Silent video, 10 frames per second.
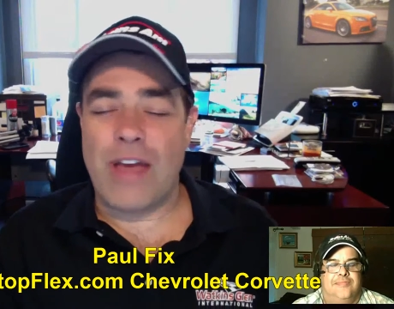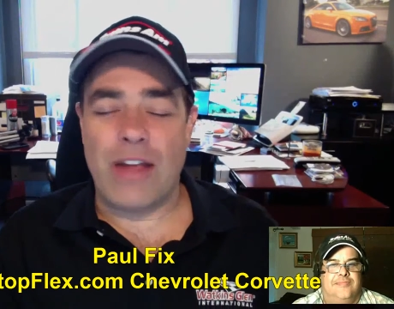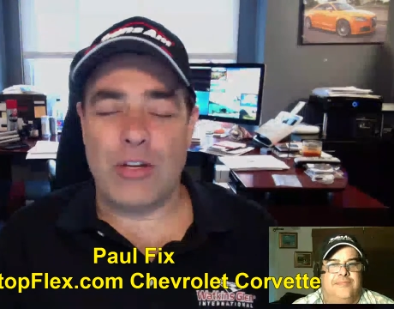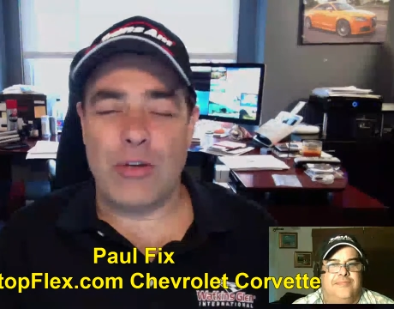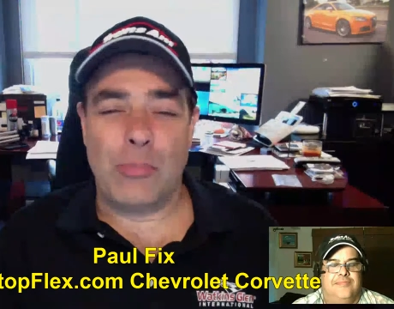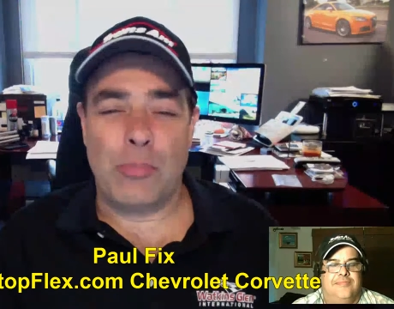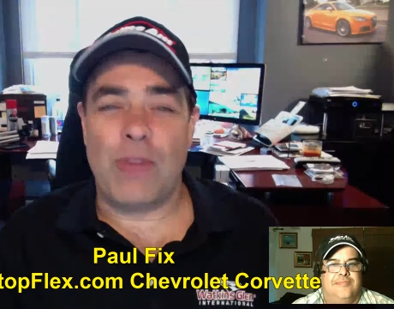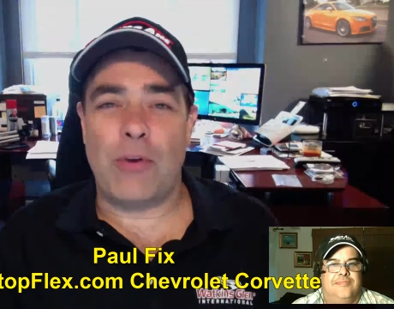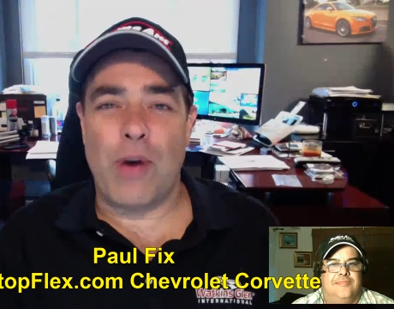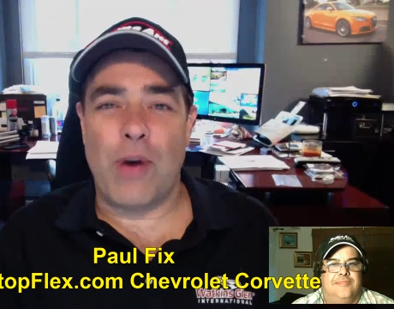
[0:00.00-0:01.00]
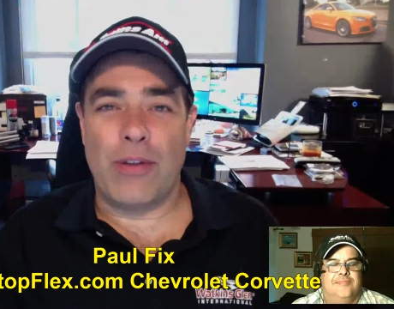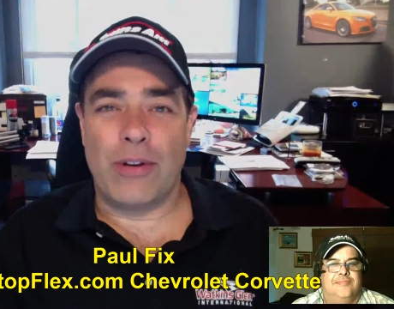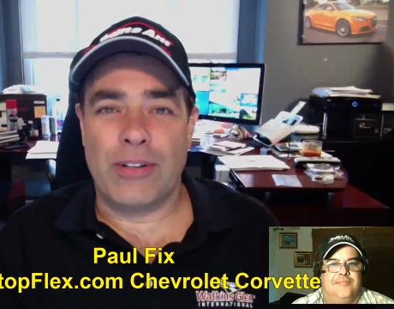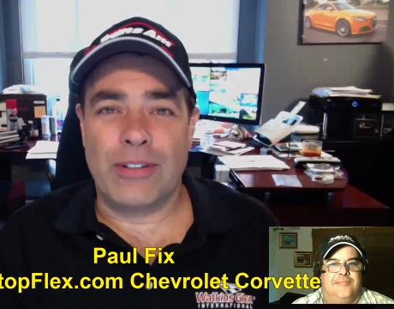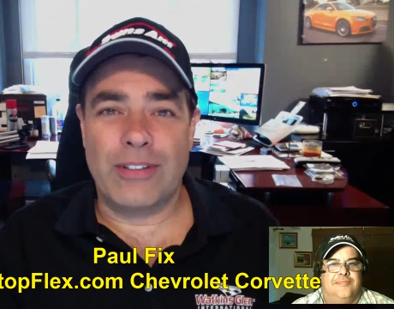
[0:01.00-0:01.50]
Speaker 1: venue, perfect
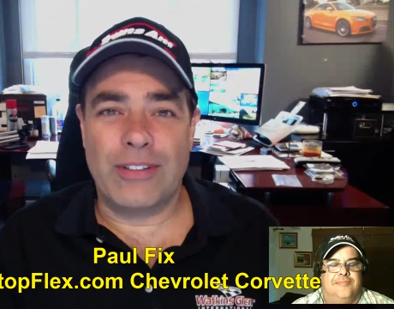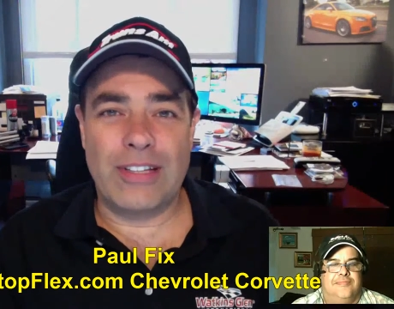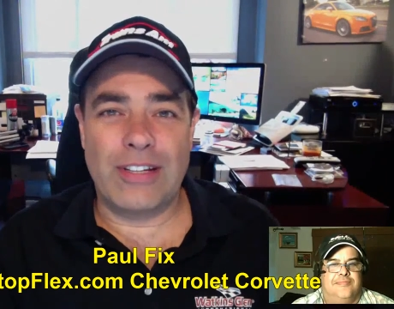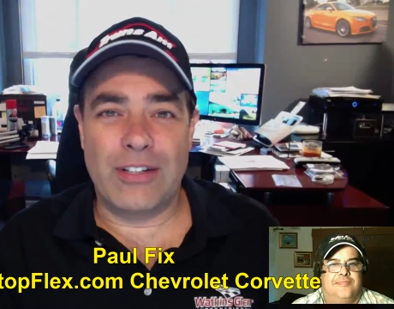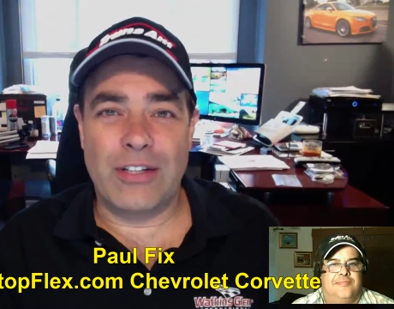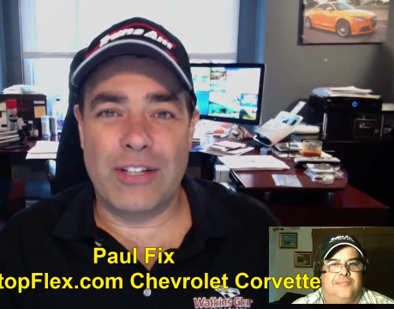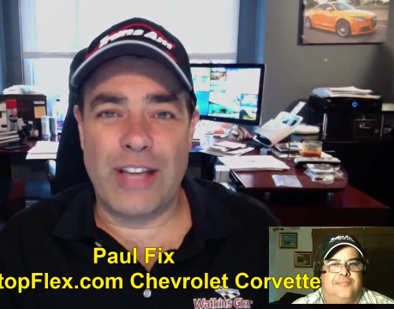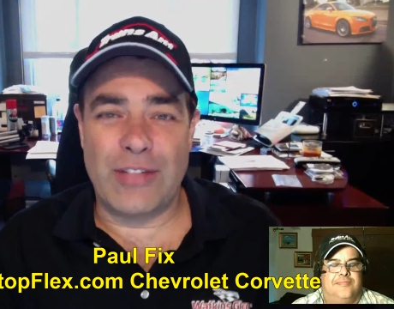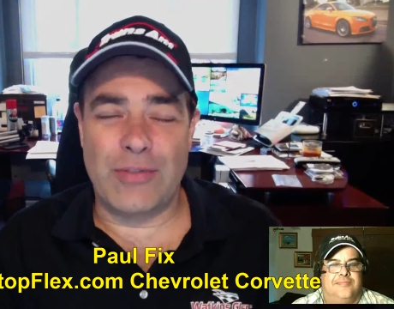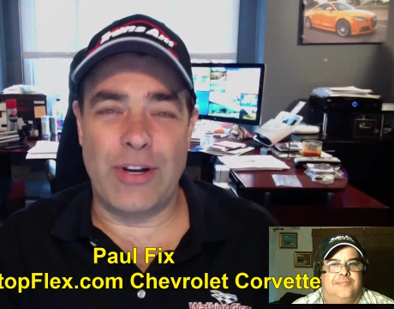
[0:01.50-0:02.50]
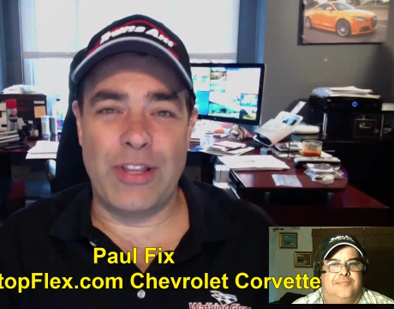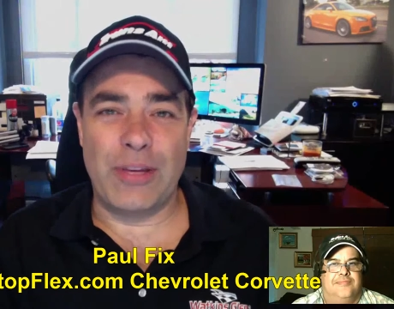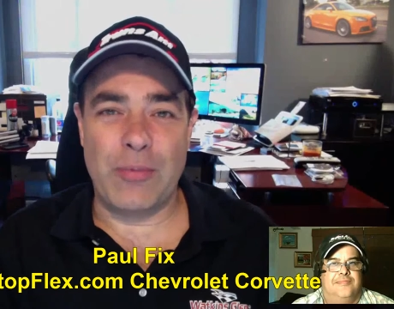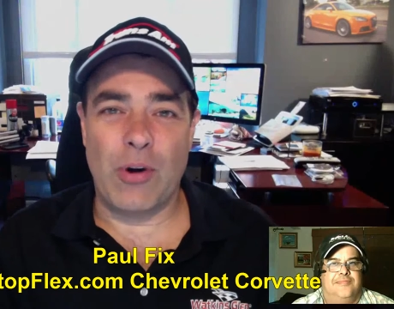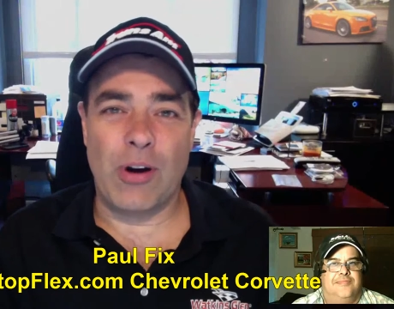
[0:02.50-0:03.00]
weather. You know, couldn't ask for
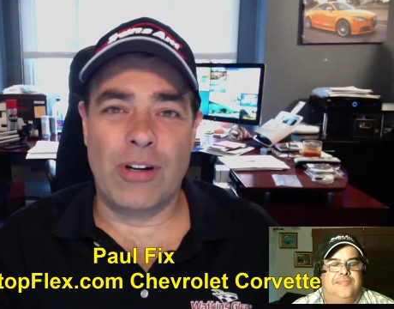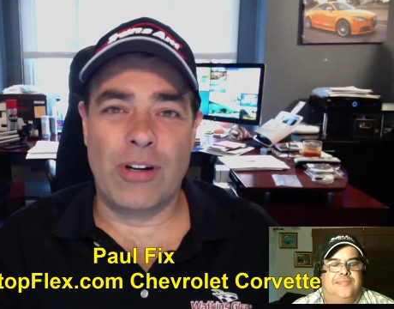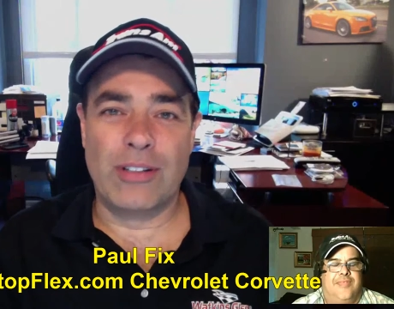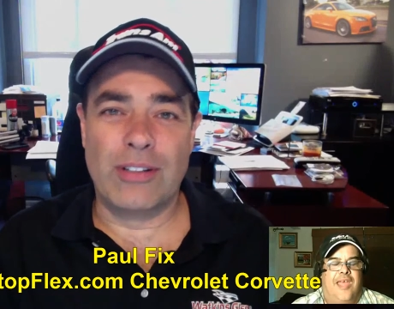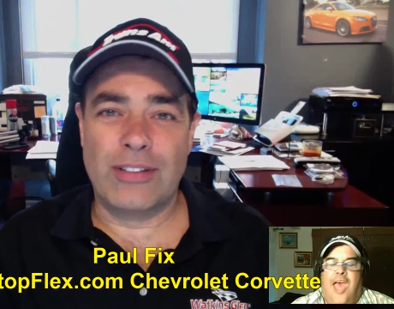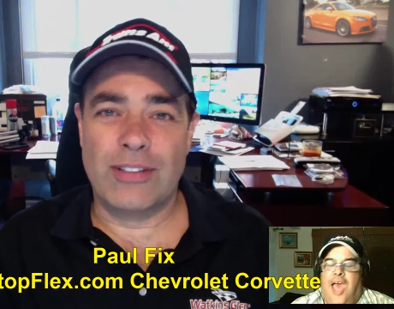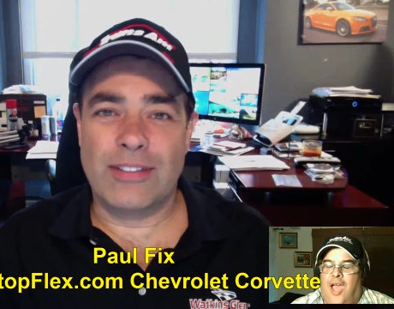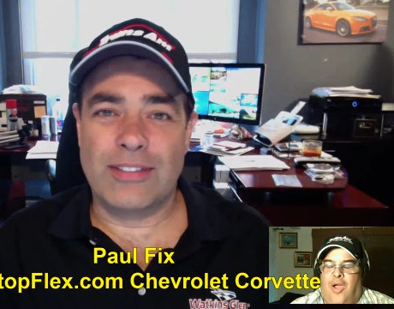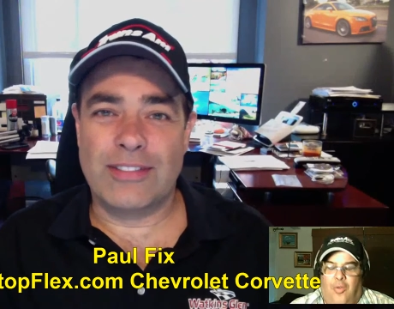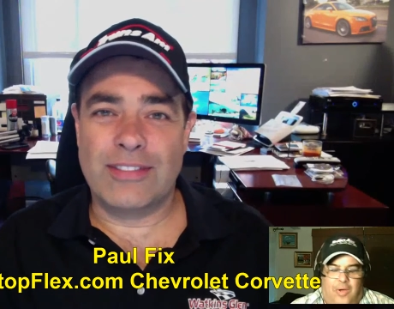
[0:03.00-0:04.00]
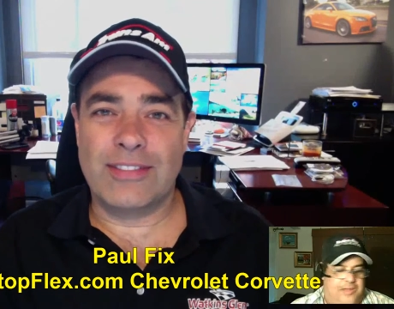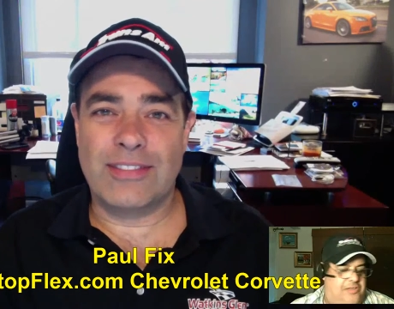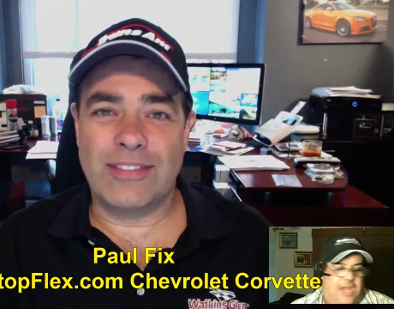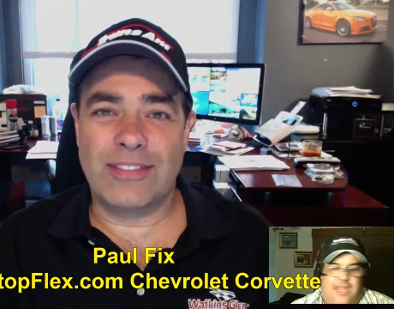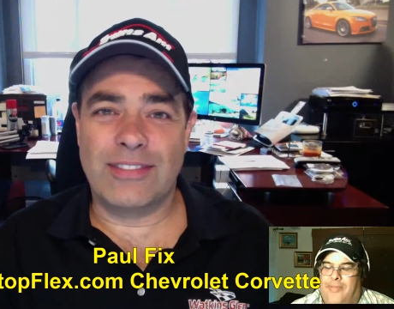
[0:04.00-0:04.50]
anything more.
Speaker 2: I want to
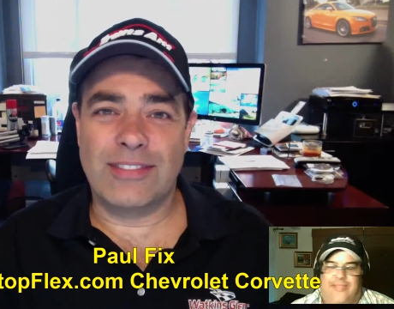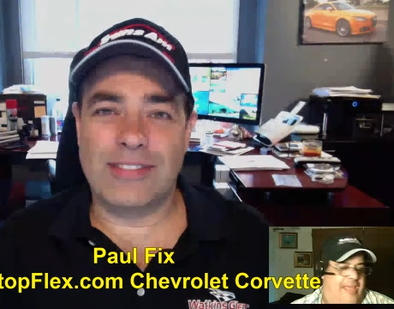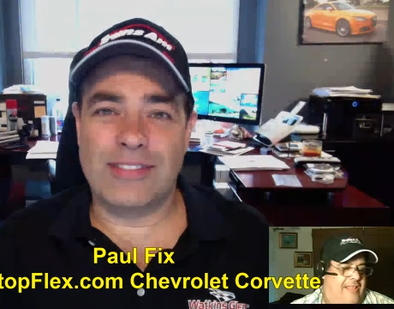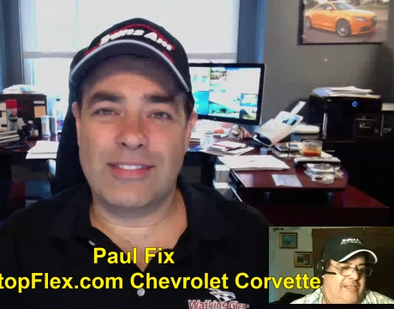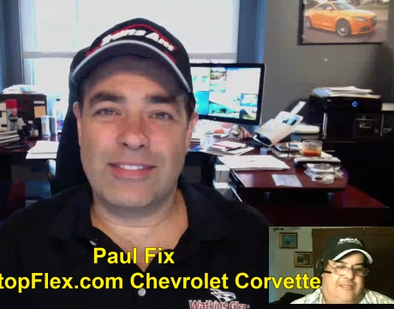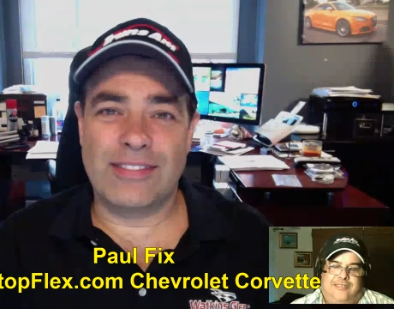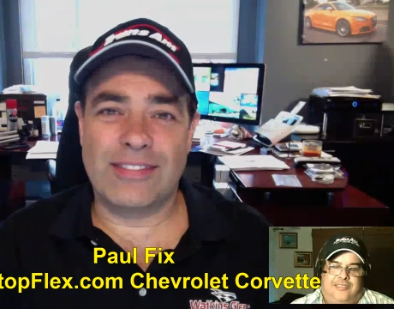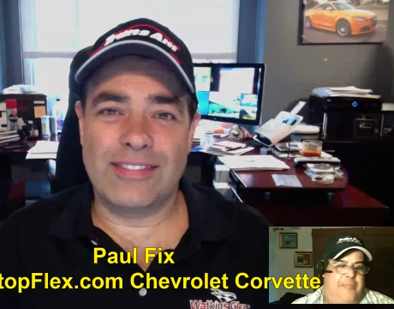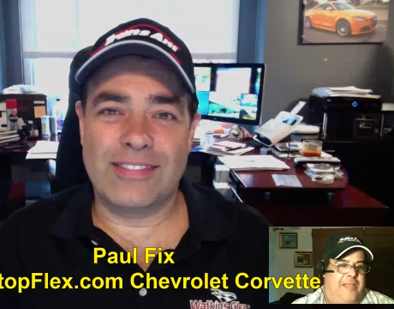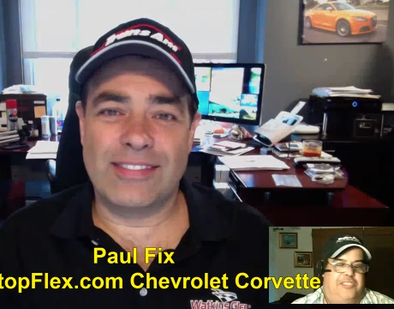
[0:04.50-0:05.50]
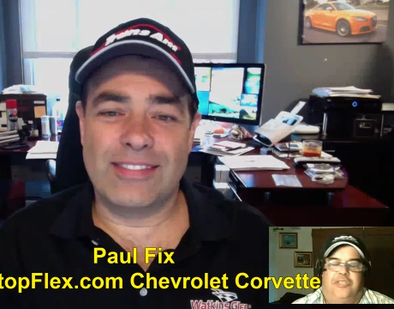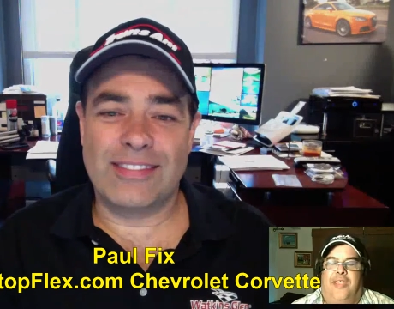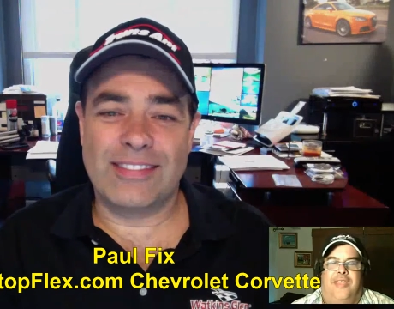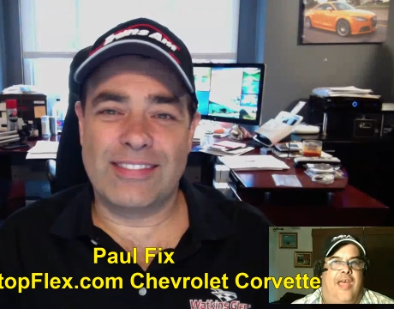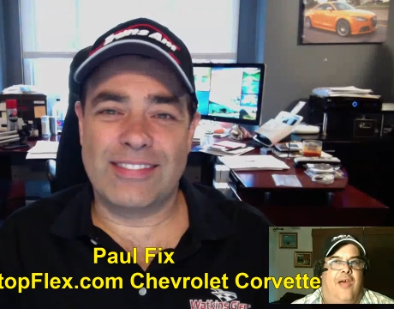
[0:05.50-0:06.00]
talk about that. Let's you mention it
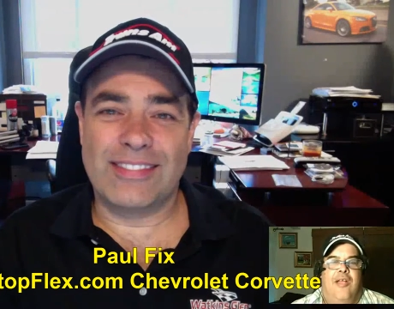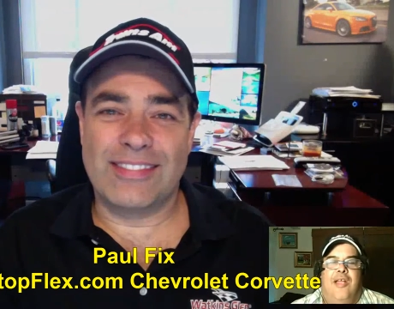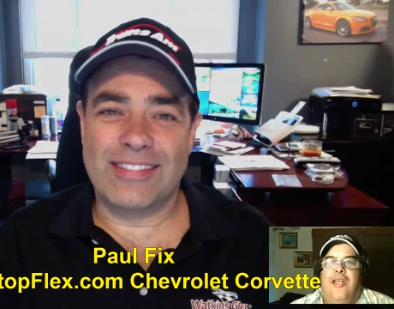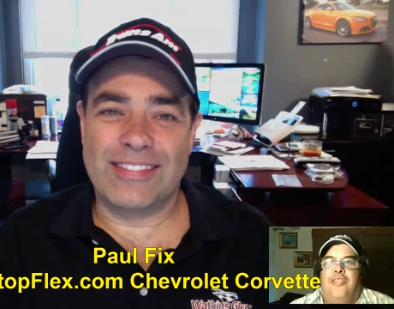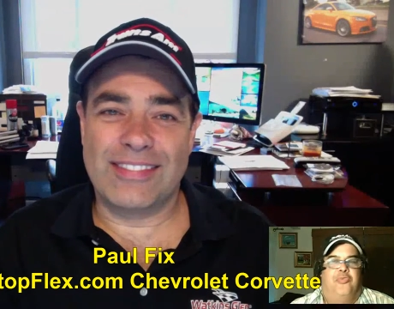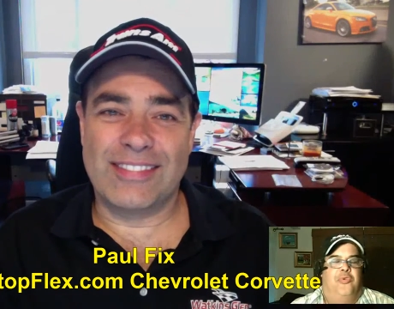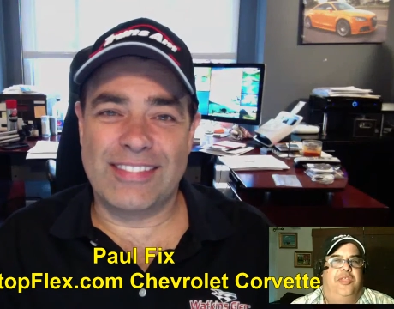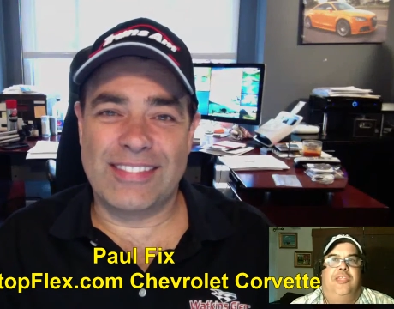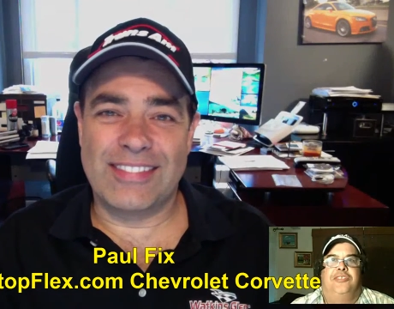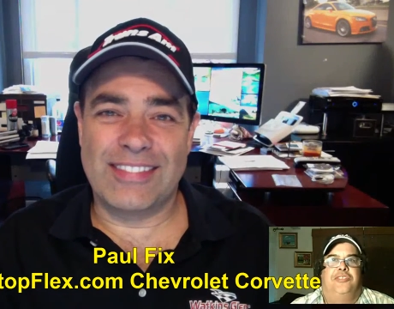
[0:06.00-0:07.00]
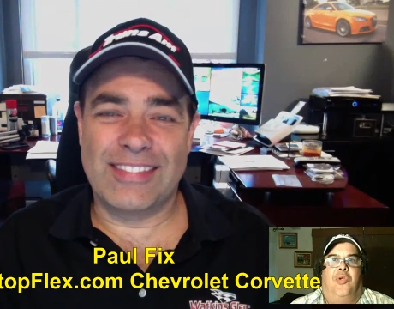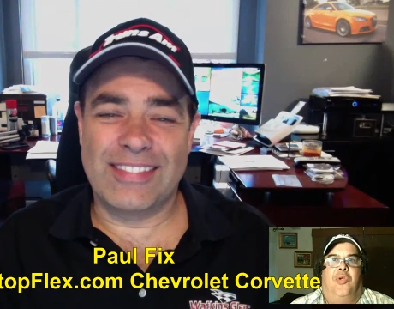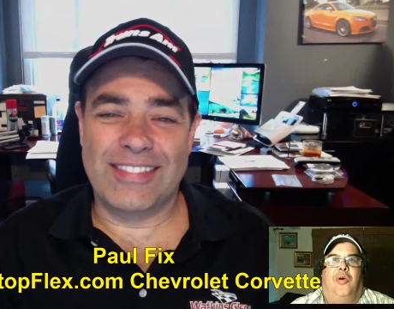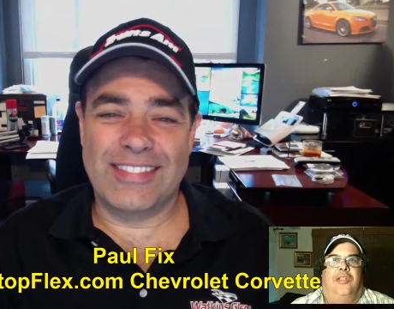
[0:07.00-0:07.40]
right now. Three years in a row at